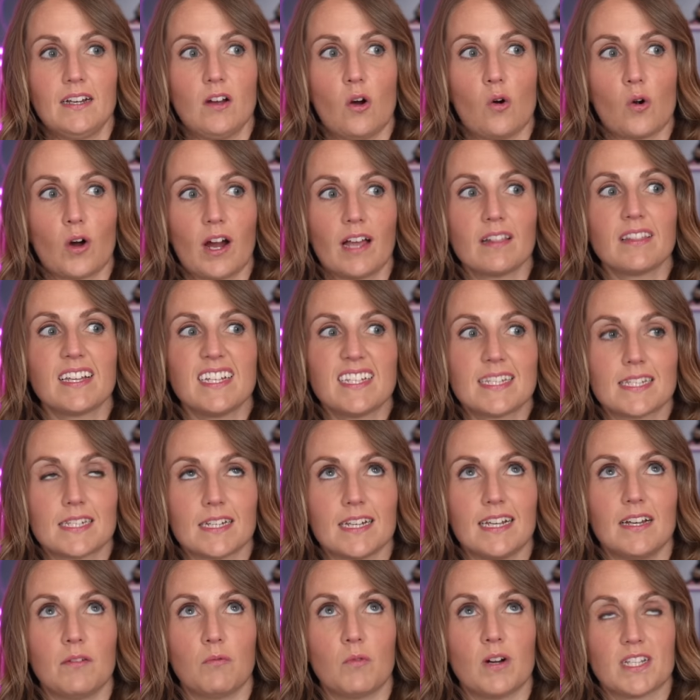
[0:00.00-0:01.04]
or at least
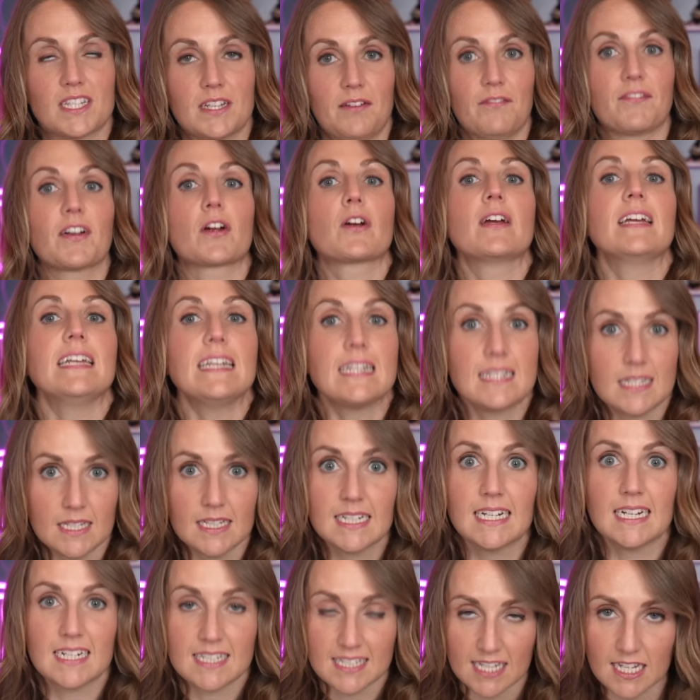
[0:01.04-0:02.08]
it wasn't very
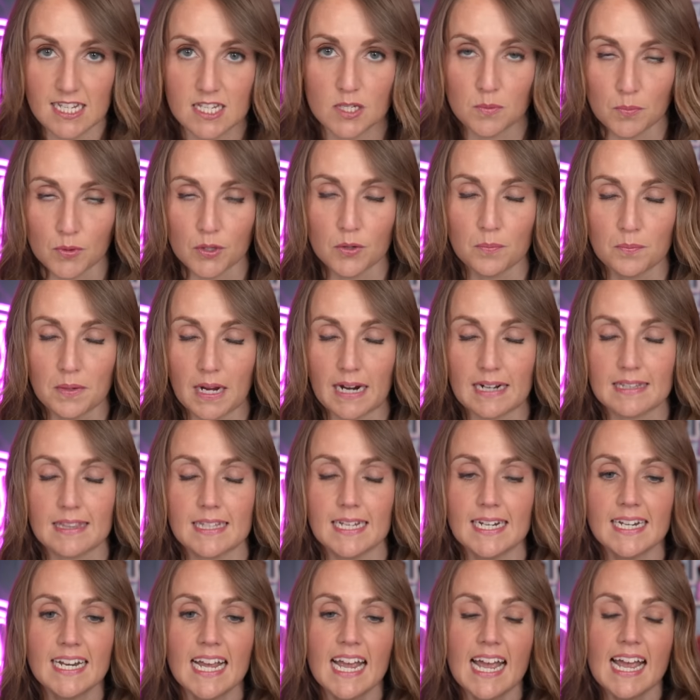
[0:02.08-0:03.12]
easily accessible back
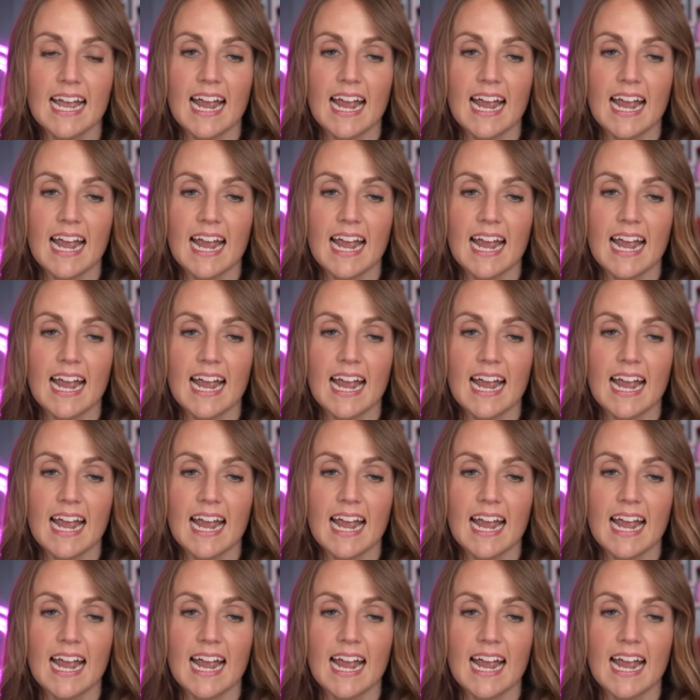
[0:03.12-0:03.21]
then.